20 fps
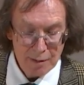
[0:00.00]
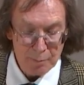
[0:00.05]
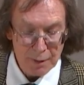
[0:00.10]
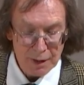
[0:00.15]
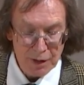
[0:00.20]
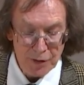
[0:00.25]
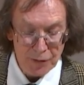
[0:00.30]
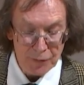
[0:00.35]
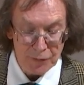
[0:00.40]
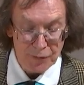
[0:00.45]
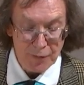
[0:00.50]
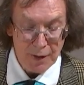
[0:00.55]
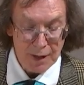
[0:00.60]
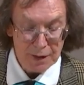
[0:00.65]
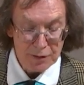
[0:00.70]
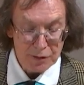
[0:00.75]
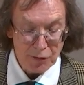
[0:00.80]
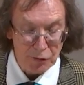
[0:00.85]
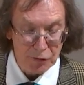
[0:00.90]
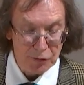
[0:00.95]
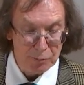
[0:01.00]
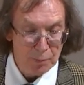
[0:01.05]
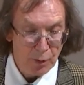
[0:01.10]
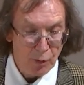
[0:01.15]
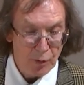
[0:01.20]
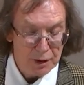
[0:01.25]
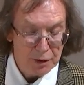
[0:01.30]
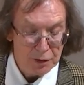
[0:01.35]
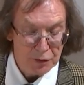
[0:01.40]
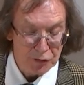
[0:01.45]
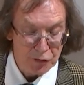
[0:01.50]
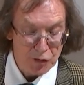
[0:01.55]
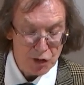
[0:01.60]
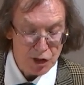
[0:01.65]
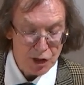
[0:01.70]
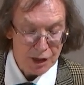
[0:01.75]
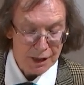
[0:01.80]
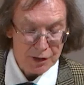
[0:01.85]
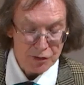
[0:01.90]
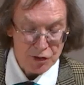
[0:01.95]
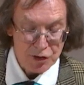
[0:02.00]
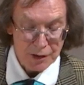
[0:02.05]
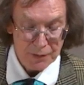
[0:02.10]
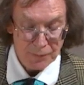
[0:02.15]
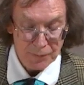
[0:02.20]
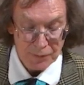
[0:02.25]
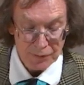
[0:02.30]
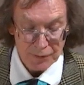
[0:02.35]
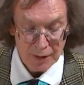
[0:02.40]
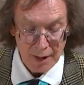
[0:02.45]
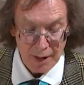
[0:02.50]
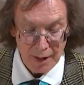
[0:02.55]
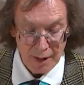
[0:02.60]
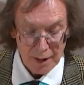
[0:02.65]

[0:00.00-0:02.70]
because they despoiled churches